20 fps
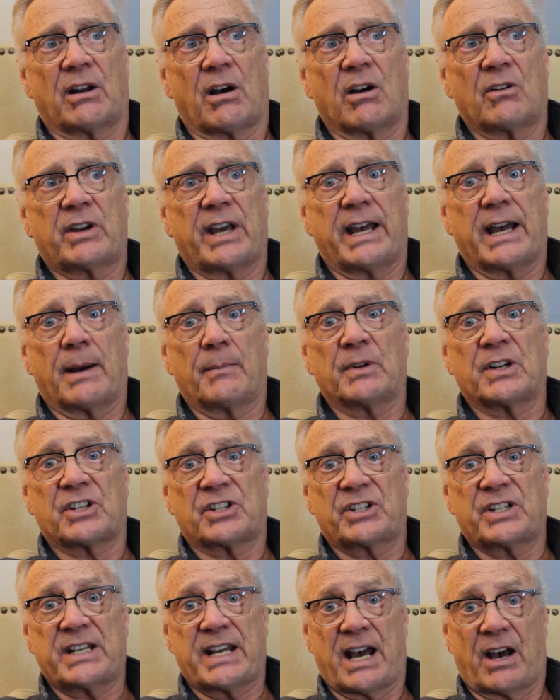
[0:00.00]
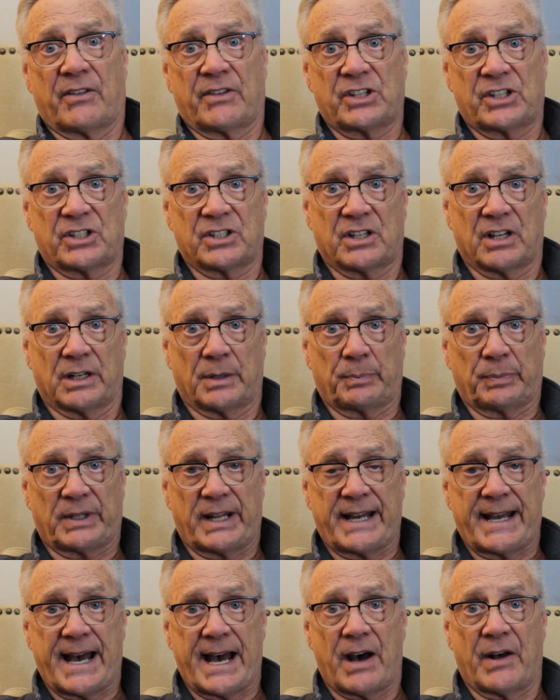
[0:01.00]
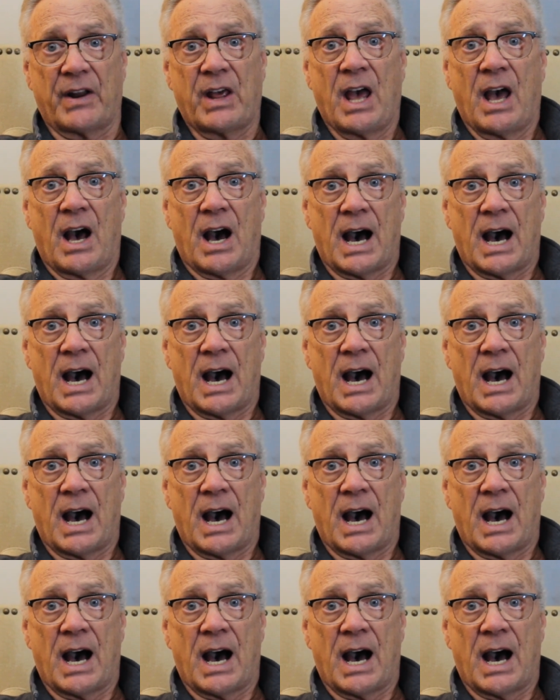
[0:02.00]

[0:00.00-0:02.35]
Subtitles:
okay, I'm going to see how this is going to play out.